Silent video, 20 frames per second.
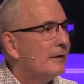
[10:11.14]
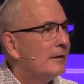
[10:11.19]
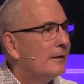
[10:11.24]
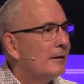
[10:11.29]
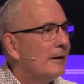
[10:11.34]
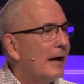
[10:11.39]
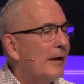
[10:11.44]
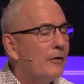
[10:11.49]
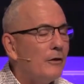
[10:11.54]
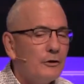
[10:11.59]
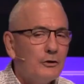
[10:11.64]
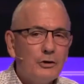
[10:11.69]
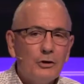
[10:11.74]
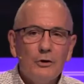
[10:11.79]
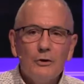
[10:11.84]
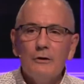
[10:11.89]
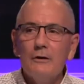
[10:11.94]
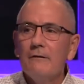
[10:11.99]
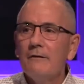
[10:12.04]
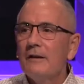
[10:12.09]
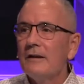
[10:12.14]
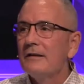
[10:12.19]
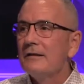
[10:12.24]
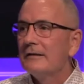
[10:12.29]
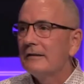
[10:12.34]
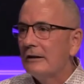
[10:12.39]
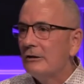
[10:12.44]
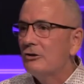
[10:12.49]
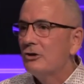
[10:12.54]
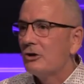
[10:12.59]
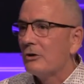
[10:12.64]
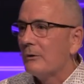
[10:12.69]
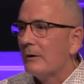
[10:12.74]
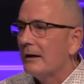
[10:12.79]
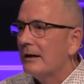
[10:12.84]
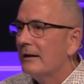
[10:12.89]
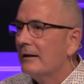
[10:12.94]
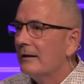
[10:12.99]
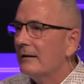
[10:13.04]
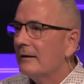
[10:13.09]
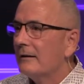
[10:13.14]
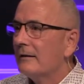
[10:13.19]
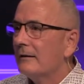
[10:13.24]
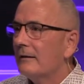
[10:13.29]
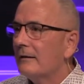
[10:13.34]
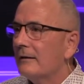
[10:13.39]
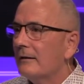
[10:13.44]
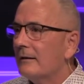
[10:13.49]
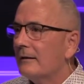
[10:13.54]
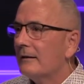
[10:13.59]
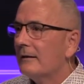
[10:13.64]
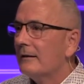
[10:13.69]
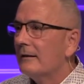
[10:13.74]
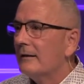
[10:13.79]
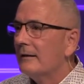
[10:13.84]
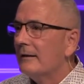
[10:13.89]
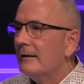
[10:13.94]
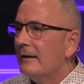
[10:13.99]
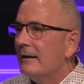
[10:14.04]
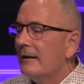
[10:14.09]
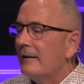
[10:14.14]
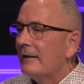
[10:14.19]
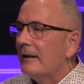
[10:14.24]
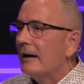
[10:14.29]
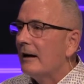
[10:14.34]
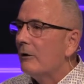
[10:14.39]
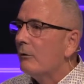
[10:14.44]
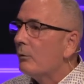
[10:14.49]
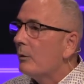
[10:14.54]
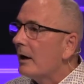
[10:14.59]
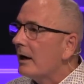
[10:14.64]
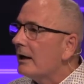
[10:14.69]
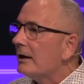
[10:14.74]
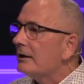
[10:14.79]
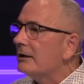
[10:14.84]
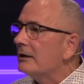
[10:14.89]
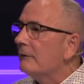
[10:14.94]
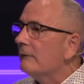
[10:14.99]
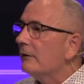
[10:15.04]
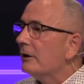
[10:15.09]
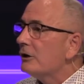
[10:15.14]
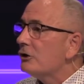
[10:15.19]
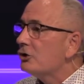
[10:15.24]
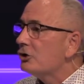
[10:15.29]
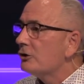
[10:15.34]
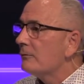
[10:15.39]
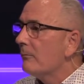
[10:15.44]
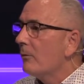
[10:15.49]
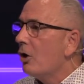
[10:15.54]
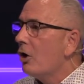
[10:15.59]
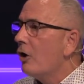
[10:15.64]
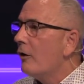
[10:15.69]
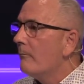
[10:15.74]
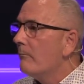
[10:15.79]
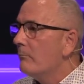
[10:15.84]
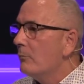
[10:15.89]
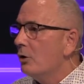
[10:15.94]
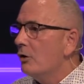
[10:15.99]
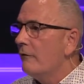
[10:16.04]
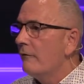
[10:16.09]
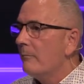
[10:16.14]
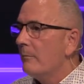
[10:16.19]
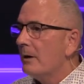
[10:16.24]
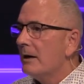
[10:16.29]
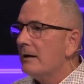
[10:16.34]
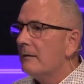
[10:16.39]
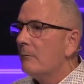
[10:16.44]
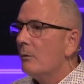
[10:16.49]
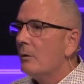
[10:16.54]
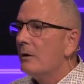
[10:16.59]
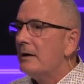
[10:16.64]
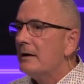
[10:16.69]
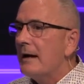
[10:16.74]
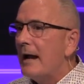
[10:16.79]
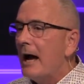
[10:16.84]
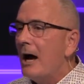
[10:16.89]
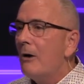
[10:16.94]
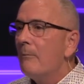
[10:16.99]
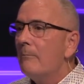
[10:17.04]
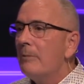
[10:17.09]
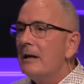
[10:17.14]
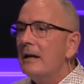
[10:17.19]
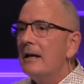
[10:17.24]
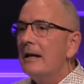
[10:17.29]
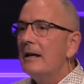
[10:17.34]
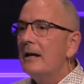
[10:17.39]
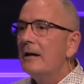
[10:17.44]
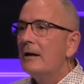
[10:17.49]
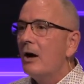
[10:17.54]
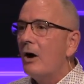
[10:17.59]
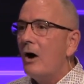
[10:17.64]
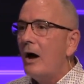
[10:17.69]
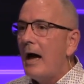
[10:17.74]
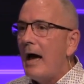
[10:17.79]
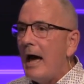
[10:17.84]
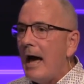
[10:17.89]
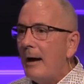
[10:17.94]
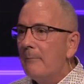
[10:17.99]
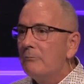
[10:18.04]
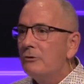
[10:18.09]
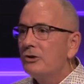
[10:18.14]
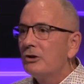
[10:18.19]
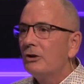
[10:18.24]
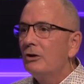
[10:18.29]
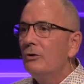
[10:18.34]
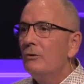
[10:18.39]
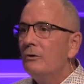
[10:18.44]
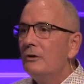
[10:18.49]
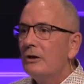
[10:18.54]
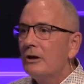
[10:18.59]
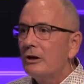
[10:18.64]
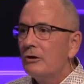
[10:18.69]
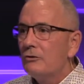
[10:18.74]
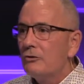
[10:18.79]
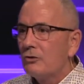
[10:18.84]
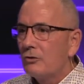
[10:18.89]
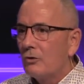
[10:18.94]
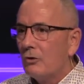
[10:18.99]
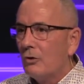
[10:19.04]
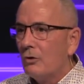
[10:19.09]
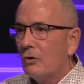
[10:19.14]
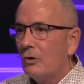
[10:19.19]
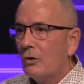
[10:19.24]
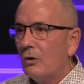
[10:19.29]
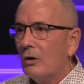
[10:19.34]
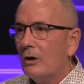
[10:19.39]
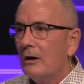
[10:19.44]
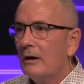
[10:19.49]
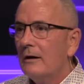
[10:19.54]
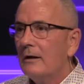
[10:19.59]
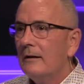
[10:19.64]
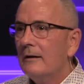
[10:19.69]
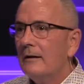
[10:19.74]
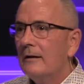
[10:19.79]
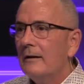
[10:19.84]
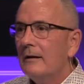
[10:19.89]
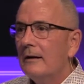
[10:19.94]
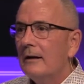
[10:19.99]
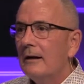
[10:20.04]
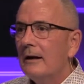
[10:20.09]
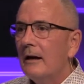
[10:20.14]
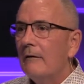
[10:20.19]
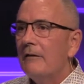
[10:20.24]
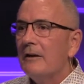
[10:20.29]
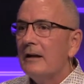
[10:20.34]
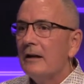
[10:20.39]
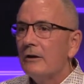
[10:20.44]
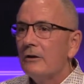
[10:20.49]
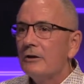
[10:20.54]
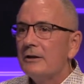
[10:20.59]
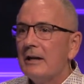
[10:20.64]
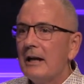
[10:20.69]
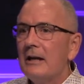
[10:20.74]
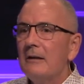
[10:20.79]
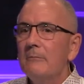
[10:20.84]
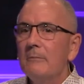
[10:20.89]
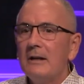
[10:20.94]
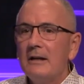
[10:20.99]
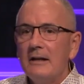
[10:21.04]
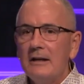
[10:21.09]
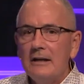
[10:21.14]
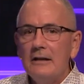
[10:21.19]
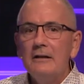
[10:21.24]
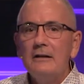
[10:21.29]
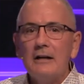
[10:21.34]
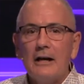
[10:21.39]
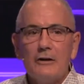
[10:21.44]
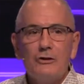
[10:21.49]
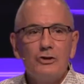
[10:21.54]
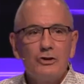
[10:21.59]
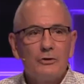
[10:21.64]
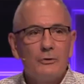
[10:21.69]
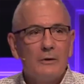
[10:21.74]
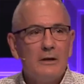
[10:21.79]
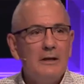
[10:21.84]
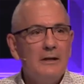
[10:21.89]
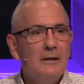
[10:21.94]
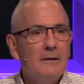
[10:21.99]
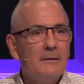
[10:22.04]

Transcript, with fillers: at the turn of this century? that a relatively small movement would now be in absolute control of the entertainment industry